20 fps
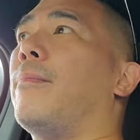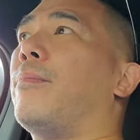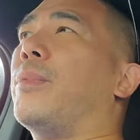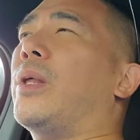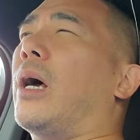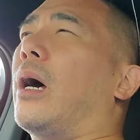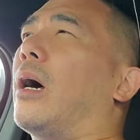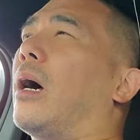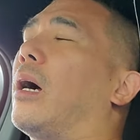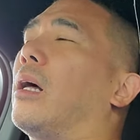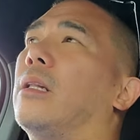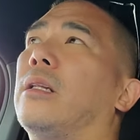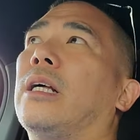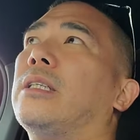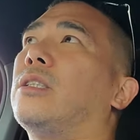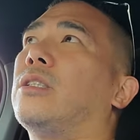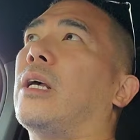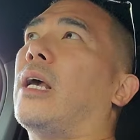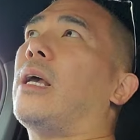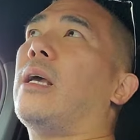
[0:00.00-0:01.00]

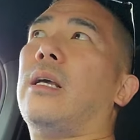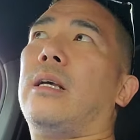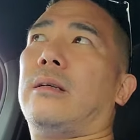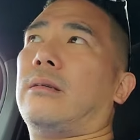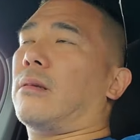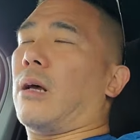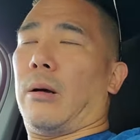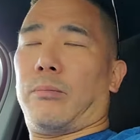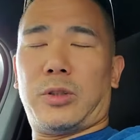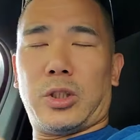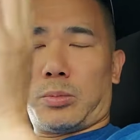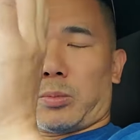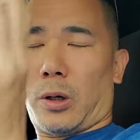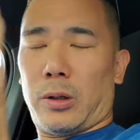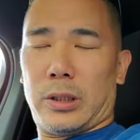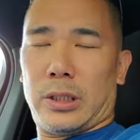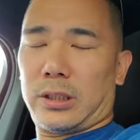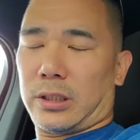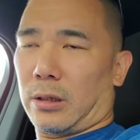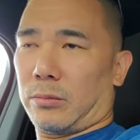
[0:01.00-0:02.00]
let's say, I'm just
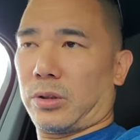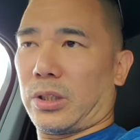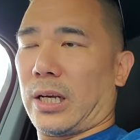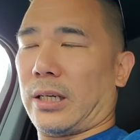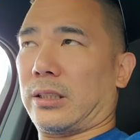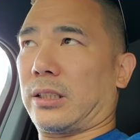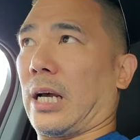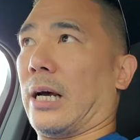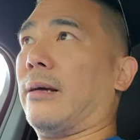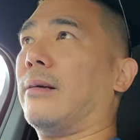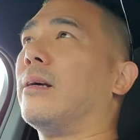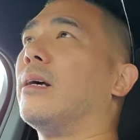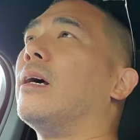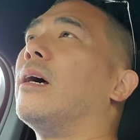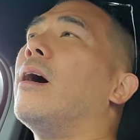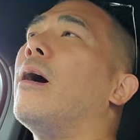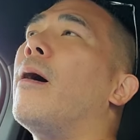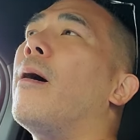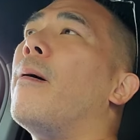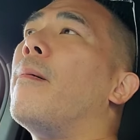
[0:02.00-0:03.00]
pulling these numbers out of the sky.
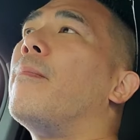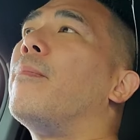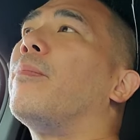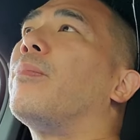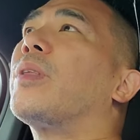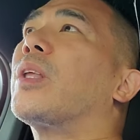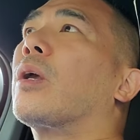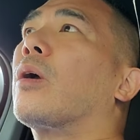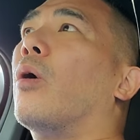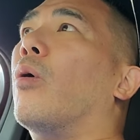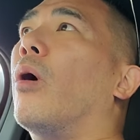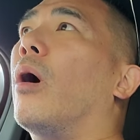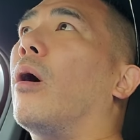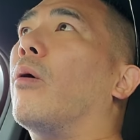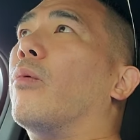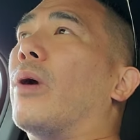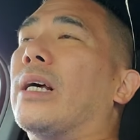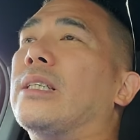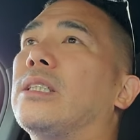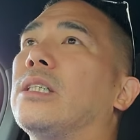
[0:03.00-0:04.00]

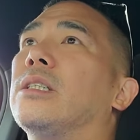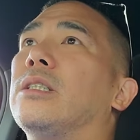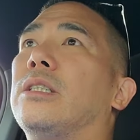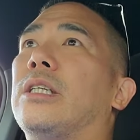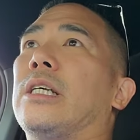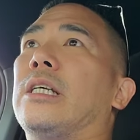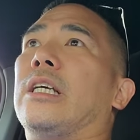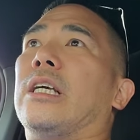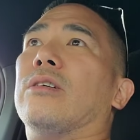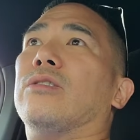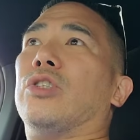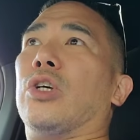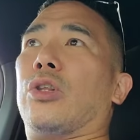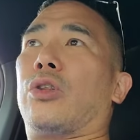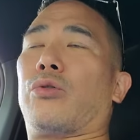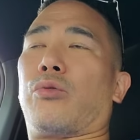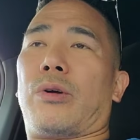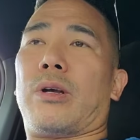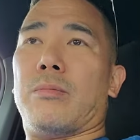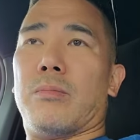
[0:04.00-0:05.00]
Residency gives you
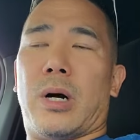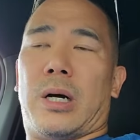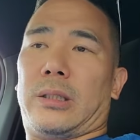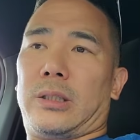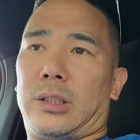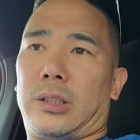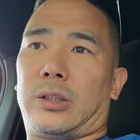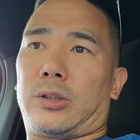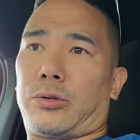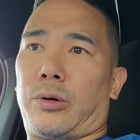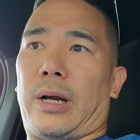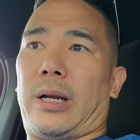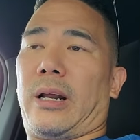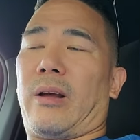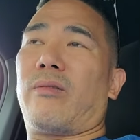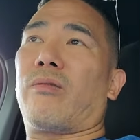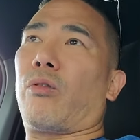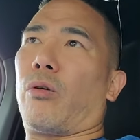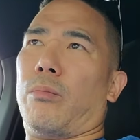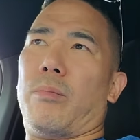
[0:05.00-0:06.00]
3 months
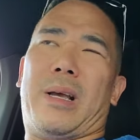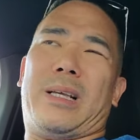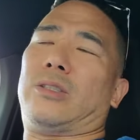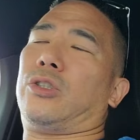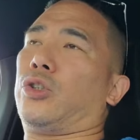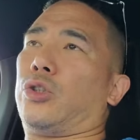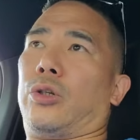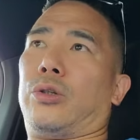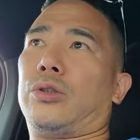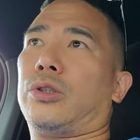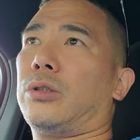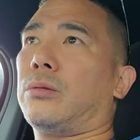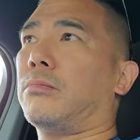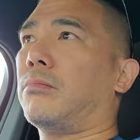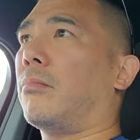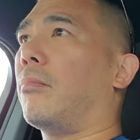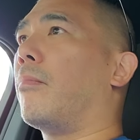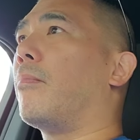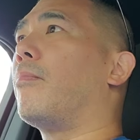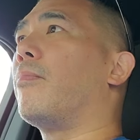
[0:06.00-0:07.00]
training for med surg.
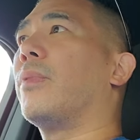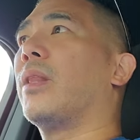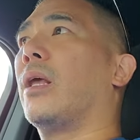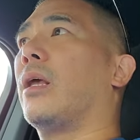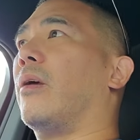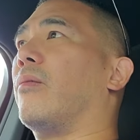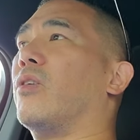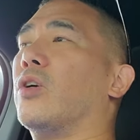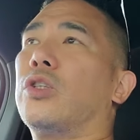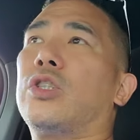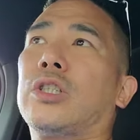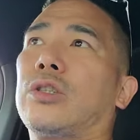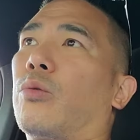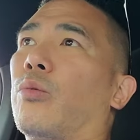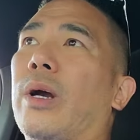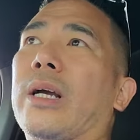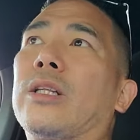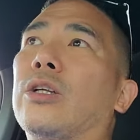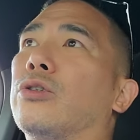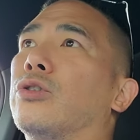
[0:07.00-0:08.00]
If you're just a
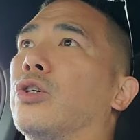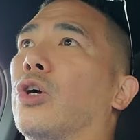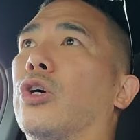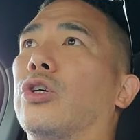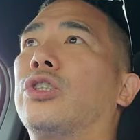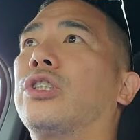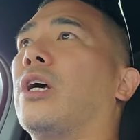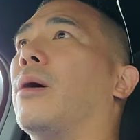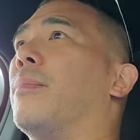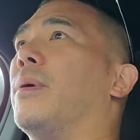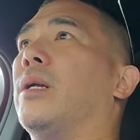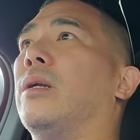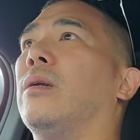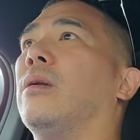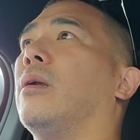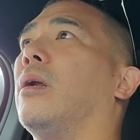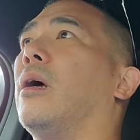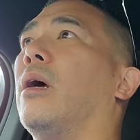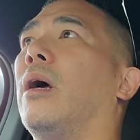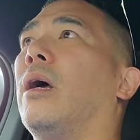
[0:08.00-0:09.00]
regular nurse
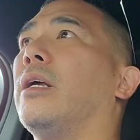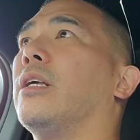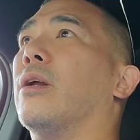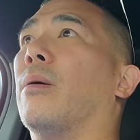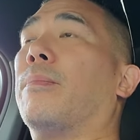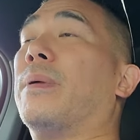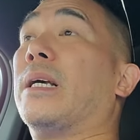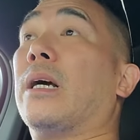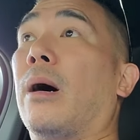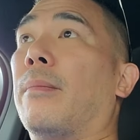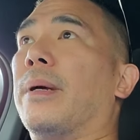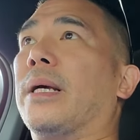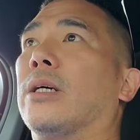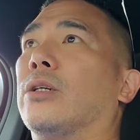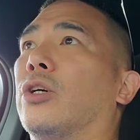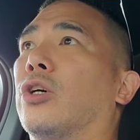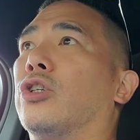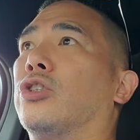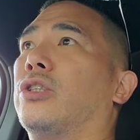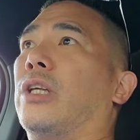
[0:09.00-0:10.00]
becoming a
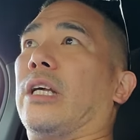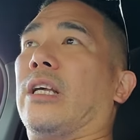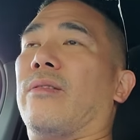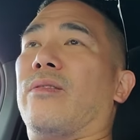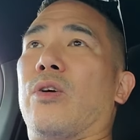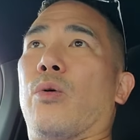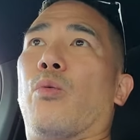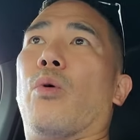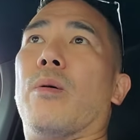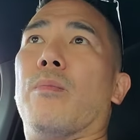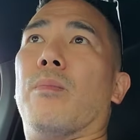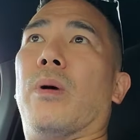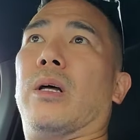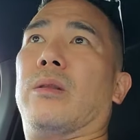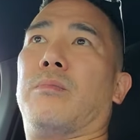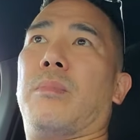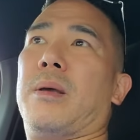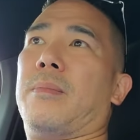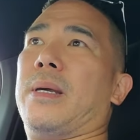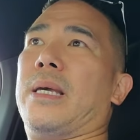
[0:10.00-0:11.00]
nurse, they give you 1
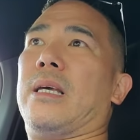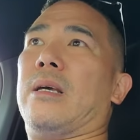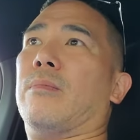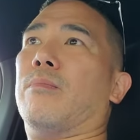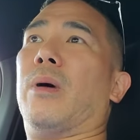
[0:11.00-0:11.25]
month, maybe a